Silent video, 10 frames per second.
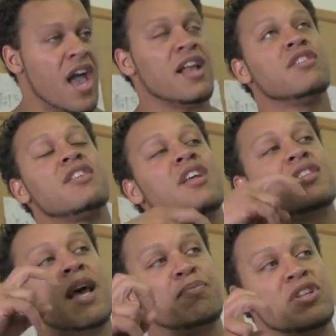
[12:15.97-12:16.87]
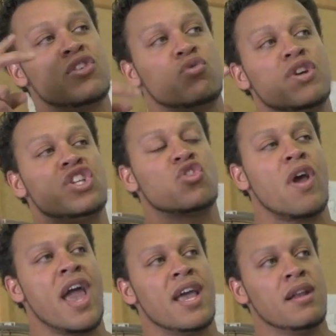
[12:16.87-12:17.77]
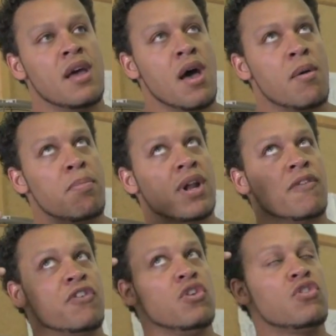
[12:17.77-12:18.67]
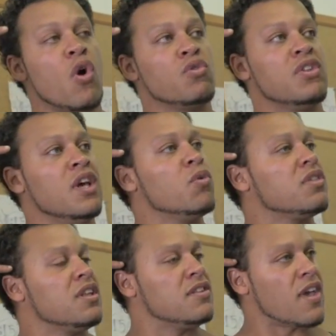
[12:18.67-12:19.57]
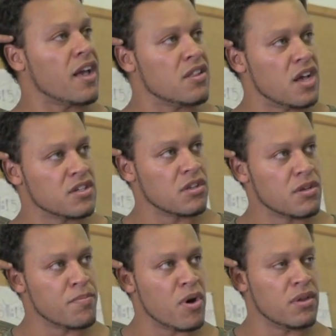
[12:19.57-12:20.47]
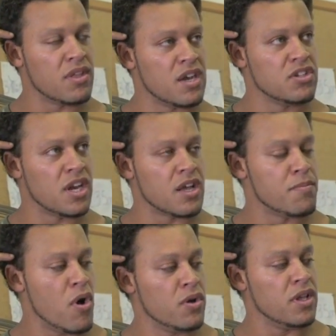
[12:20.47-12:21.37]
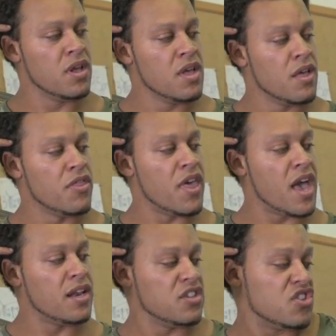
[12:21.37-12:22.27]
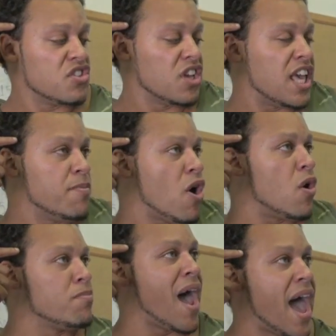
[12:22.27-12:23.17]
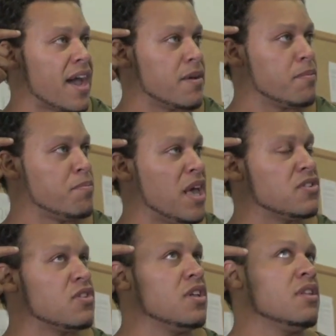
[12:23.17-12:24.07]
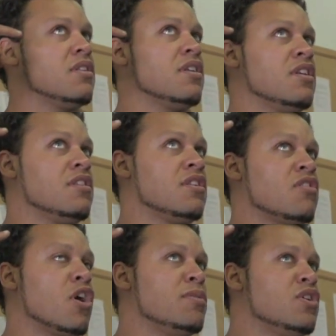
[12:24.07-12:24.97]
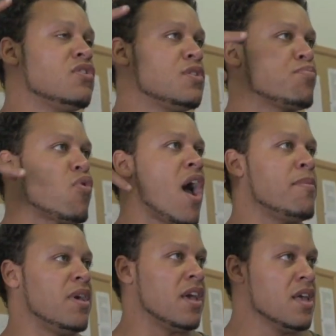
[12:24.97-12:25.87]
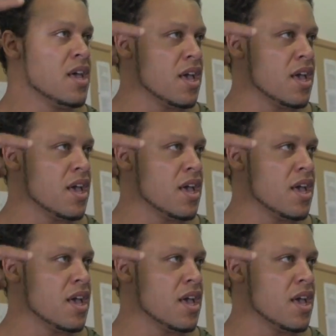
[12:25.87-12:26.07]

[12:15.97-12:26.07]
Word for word: and attempting to retrain but if you don't deal with the psychological component, the energetic component, then it's just going to keep going back. Based, the term he uses, priming.